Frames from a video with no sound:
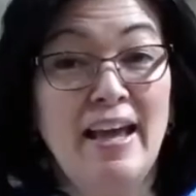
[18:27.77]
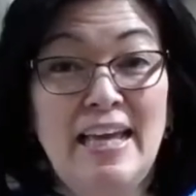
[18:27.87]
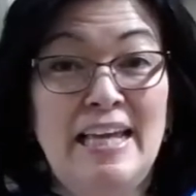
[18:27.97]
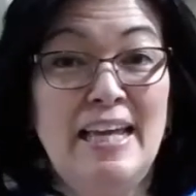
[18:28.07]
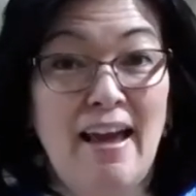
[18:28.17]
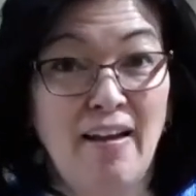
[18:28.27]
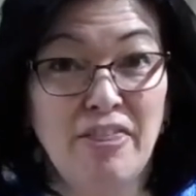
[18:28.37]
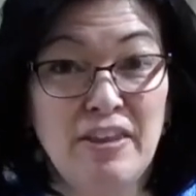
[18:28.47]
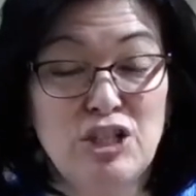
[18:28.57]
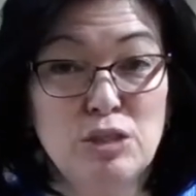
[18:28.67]
eat
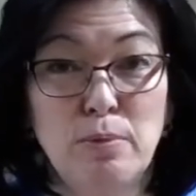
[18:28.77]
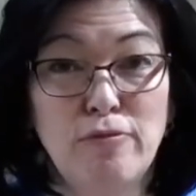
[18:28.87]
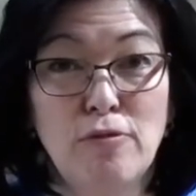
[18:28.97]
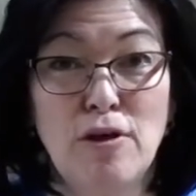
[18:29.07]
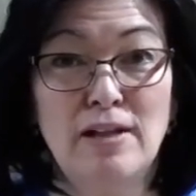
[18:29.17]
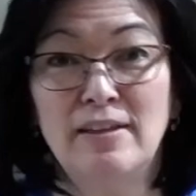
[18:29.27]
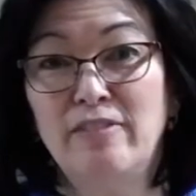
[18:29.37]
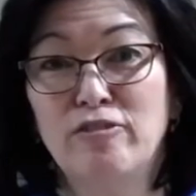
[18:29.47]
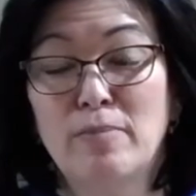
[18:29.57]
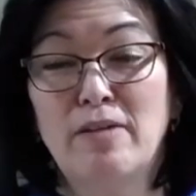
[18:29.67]
healthy just before I
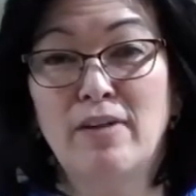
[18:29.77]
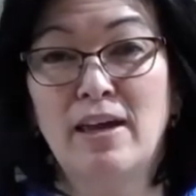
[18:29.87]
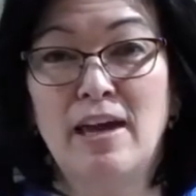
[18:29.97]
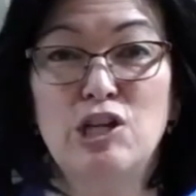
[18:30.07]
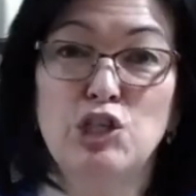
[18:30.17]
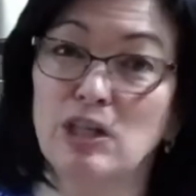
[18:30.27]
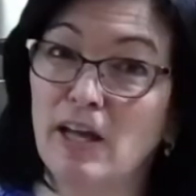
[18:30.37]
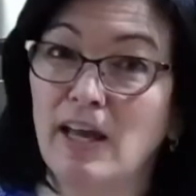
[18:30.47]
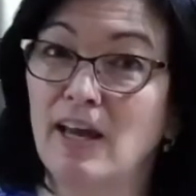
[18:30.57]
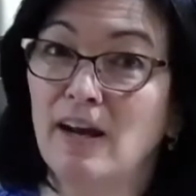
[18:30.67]
leave for my vacation
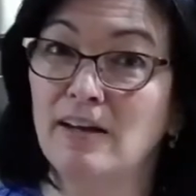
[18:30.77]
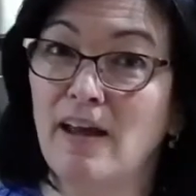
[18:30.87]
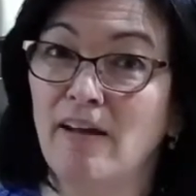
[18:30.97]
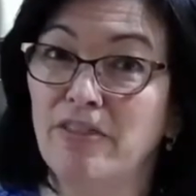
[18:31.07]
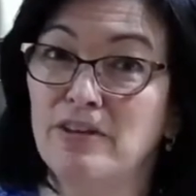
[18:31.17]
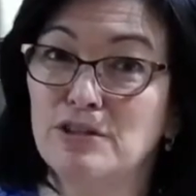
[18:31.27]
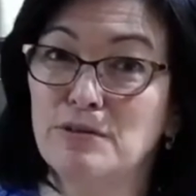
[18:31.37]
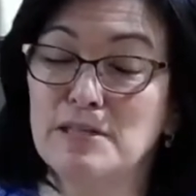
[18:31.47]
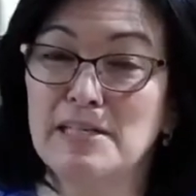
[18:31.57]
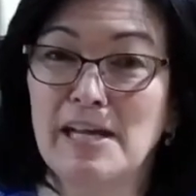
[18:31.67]
and healthy as
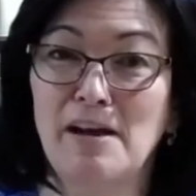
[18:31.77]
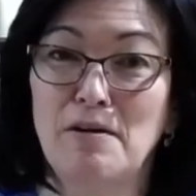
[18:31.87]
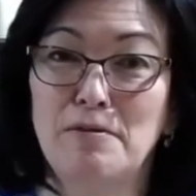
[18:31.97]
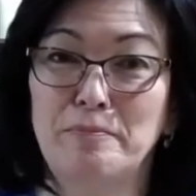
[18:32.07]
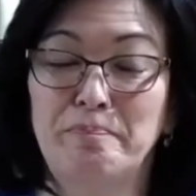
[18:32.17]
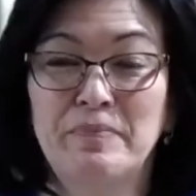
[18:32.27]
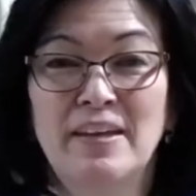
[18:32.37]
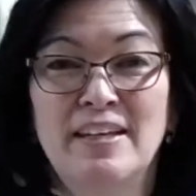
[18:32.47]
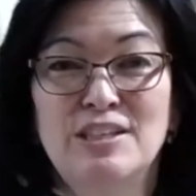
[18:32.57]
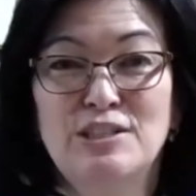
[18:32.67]
soon as I get home.
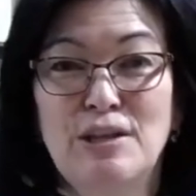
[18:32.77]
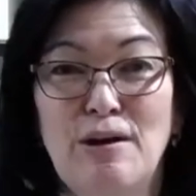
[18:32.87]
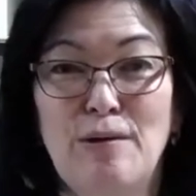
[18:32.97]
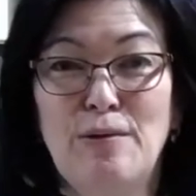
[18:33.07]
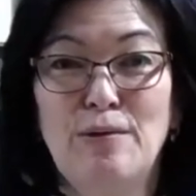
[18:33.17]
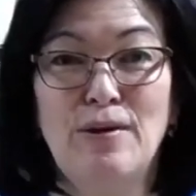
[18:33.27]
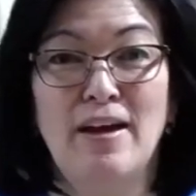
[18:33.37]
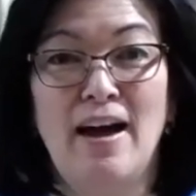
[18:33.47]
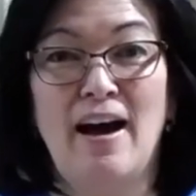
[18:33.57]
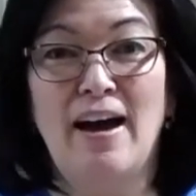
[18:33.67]
So
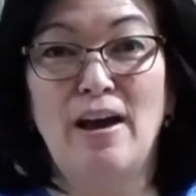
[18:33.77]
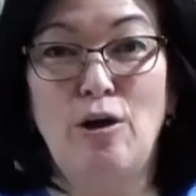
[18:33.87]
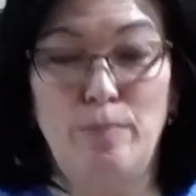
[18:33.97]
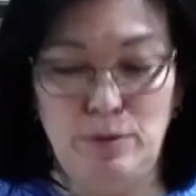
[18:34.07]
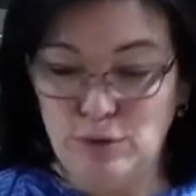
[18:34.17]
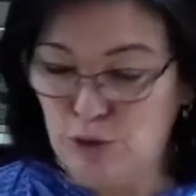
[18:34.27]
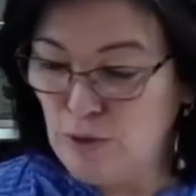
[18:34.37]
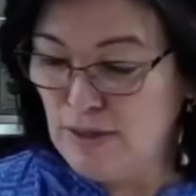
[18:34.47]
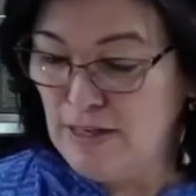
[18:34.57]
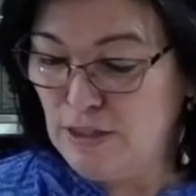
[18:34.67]
I hope you
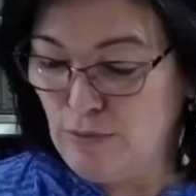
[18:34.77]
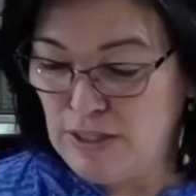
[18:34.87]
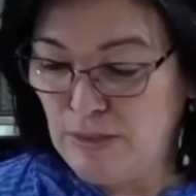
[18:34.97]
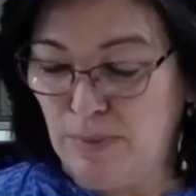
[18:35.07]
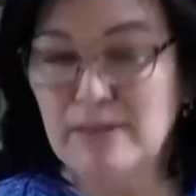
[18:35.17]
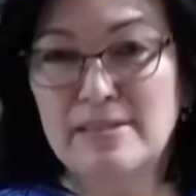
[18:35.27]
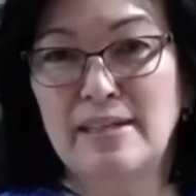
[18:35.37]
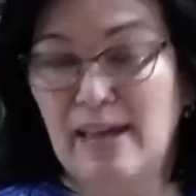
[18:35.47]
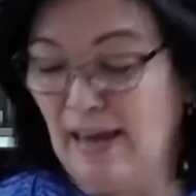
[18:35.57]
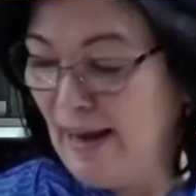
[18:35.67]
enjoy these recipes
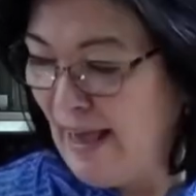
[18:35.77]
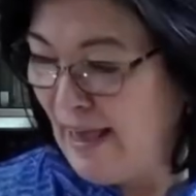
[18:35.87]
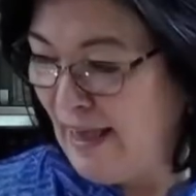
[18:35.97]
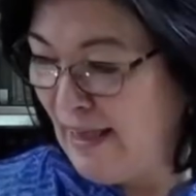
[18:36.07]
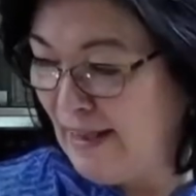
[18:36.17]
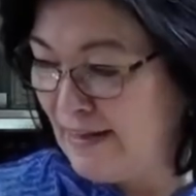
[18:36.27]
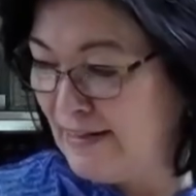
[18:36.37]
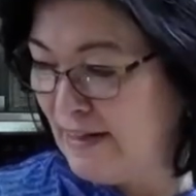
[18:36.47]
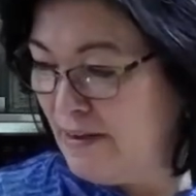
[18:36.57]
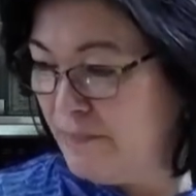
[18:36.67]
again, and
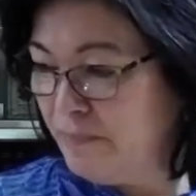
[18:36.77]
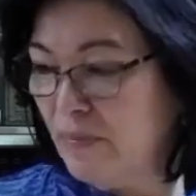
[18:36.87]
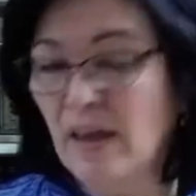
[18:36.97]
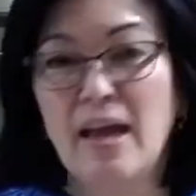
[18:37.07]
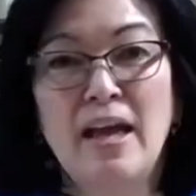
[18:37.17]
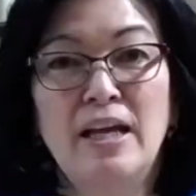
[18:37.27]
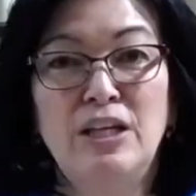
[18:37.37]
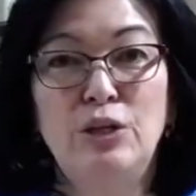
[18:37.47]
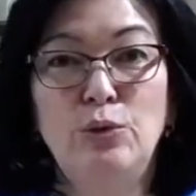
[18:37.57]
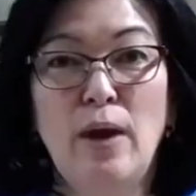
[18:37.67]

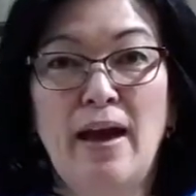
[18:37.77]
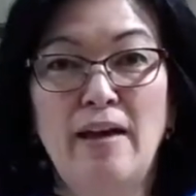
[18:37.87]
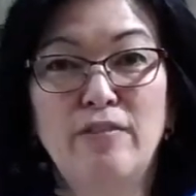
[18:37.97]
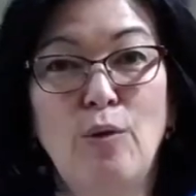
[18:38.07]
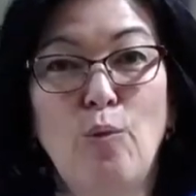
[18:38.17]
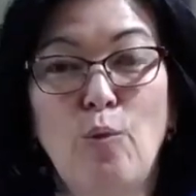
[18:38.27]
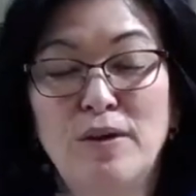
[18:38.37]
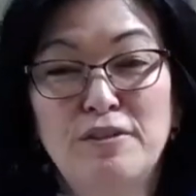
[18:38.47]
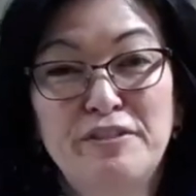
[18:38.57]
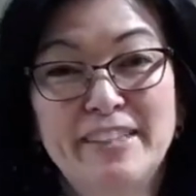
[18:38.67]
you have a
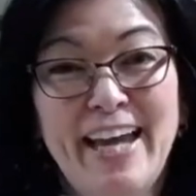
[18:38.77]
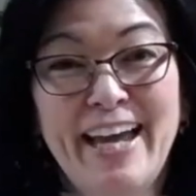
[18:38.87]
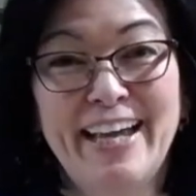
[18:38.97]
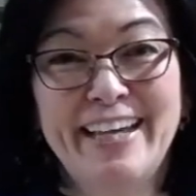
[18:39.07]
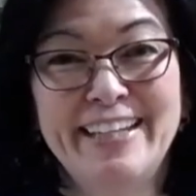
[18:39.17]
wonderful day.